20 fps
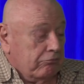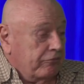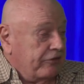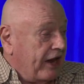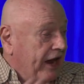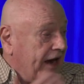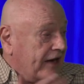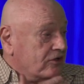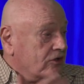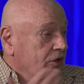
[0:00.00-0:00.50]

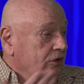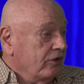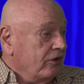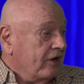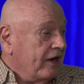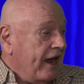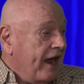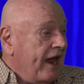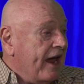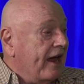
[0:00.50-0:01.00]
Tax who you
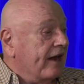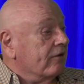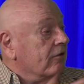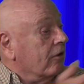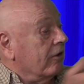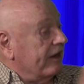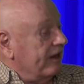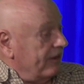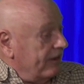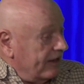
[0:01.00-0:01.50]
can.
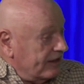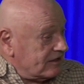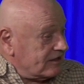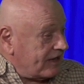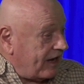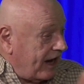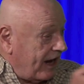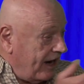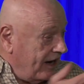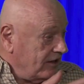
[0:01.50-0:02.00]
In this
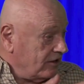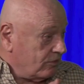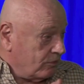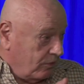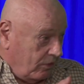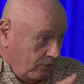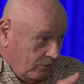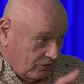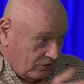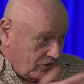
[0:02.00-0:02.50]
case,
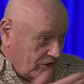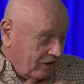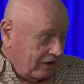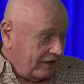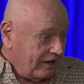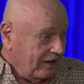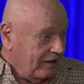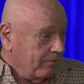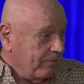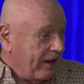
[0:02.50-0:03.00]
what we're
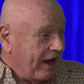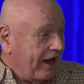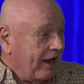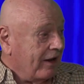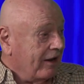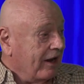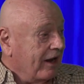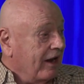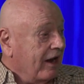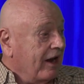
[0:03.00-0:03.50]
talking
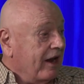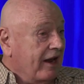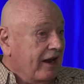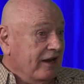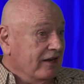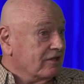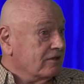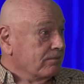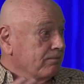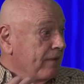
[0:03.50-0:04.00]
about
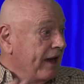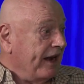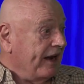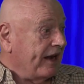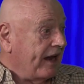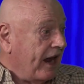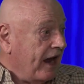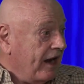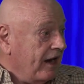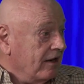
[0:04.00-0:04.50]
is
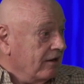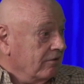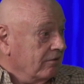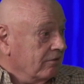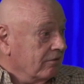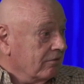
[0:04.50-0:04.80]
Medicaid.